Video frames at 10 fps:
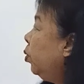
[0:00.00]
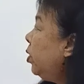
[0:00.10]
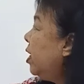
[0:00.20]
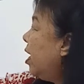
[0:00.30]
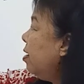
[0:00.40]

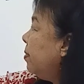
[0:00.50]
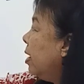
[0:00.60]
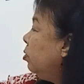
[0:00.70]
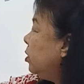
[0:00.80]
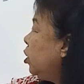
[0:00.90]
We help
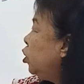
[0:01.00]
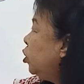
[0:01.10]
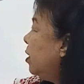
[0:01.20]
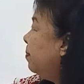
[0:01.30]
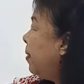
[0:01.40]
our
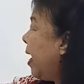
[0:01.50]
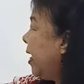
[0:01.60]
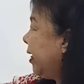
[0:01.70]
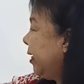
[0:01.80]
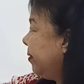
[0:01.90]
teacher
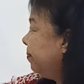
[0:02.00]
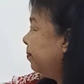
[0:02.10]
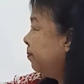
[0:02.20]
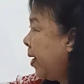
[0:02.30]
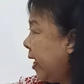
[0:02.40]
buy.
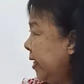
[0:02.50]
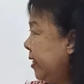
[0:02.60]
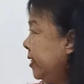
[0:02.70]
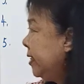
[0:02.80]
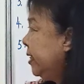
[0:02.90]
Buy
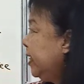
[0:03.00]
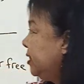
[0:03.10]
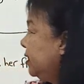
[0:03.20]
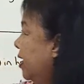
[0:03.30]
is